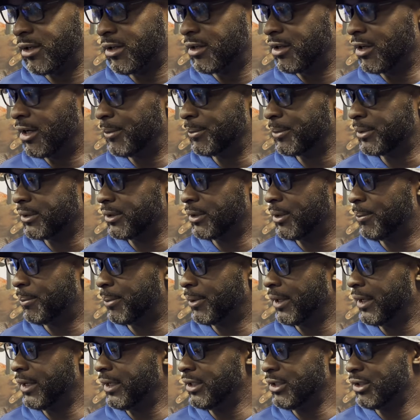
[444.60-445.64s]
comes into
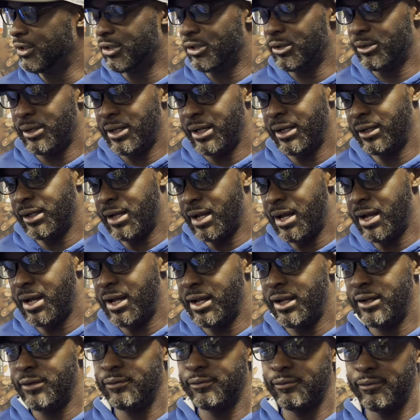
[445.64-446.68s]
play, you know, like, all
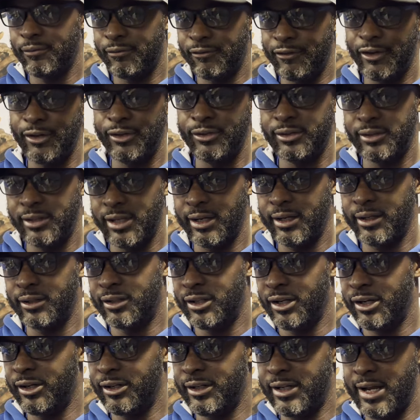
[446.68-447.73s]
right, first, second,
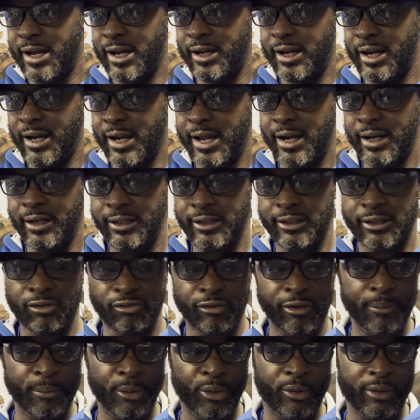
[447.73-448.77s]
third down, I got at least
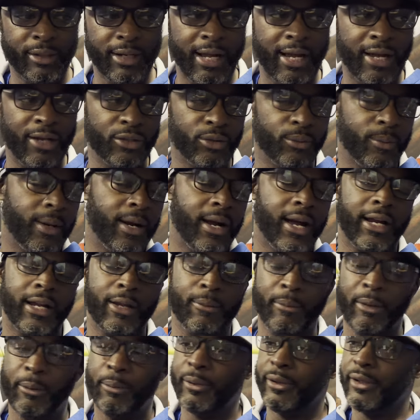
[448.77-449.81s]
three more downs where I can
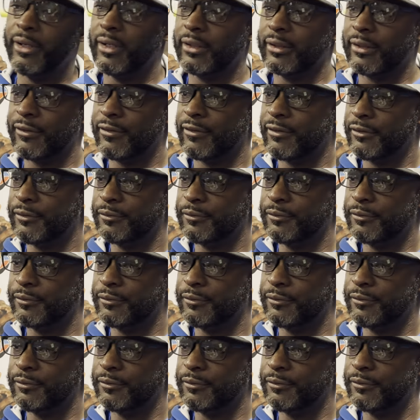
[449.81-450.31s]
be productive.